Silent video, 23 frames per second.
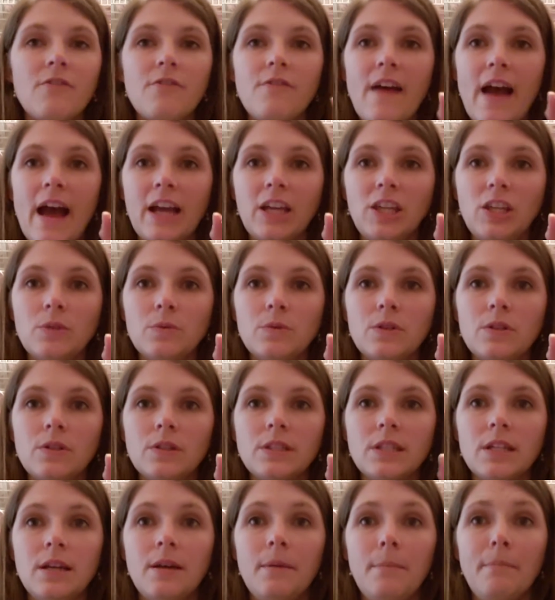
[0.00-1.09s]

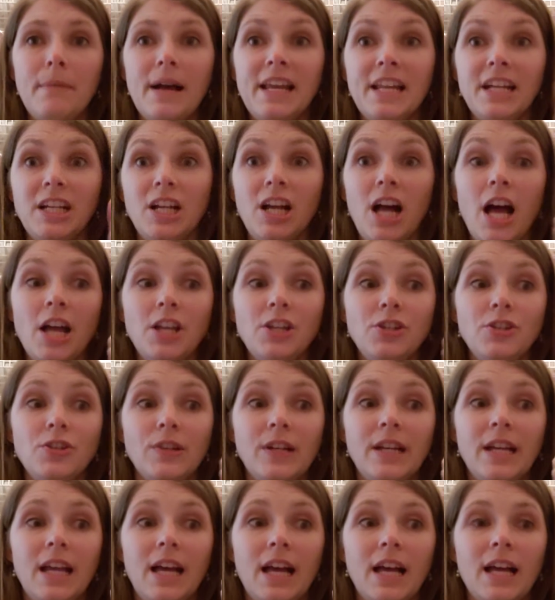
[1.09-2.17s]
vacuoles,
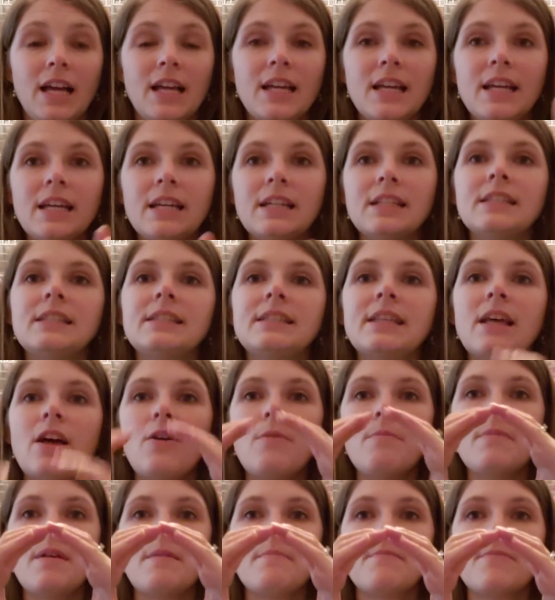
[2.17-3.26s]
mitochondria,
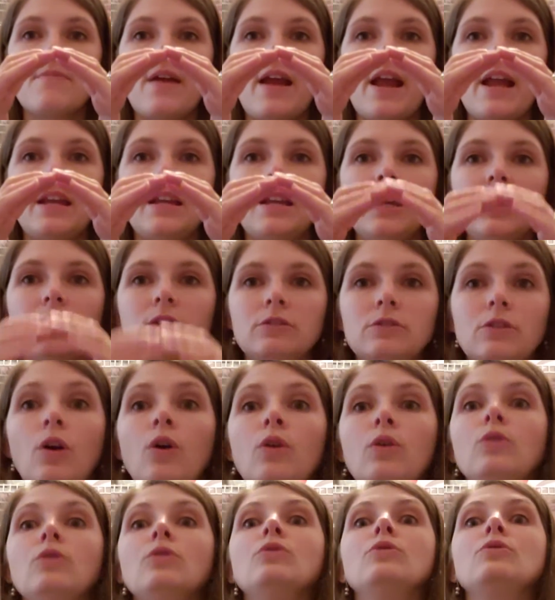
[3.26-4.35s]
cell membrane,
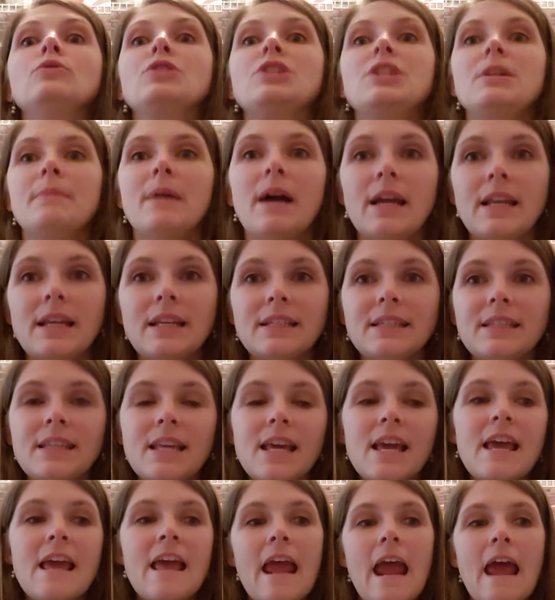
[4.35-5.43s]
Golgi bodies.
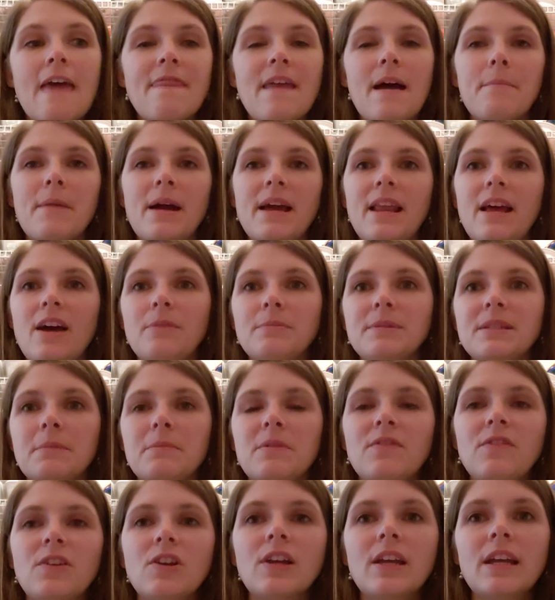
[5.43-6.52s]
And that might help some
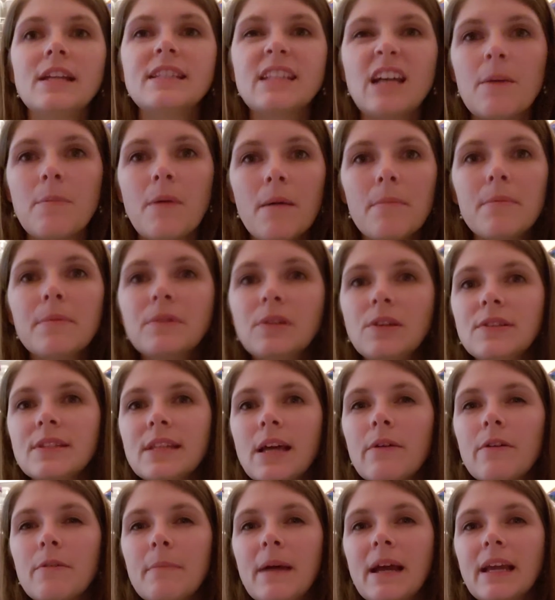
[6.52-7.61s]
of your kids. I'll probably use
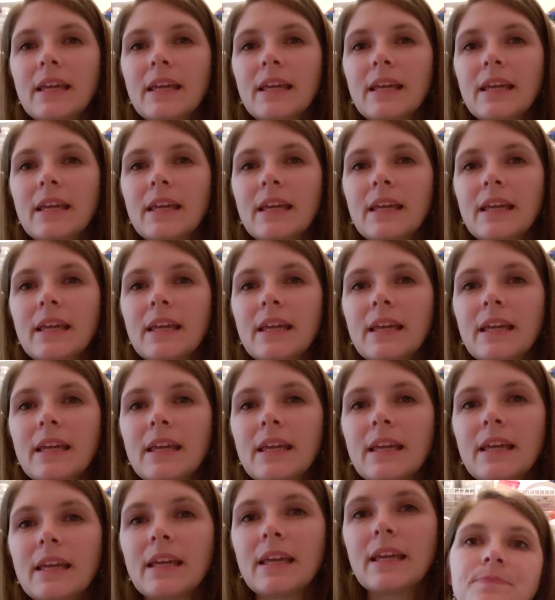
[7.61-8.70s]
that with my kids this week.